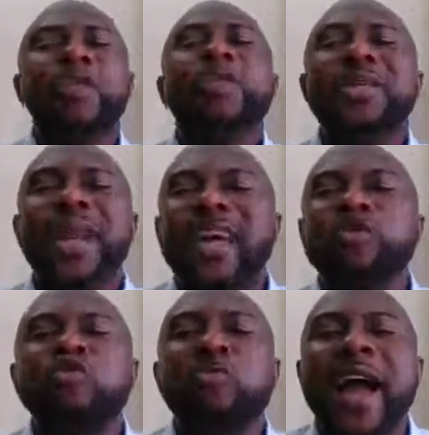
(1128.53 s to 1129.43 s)

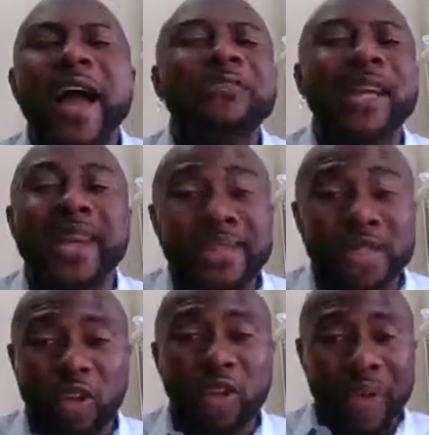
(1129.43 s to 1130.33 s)
Yes, you may have
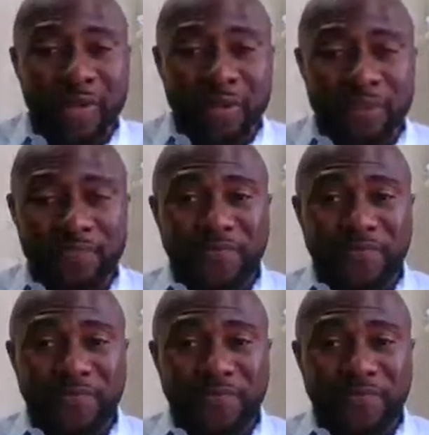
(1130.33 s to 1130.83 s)
challenges coming in.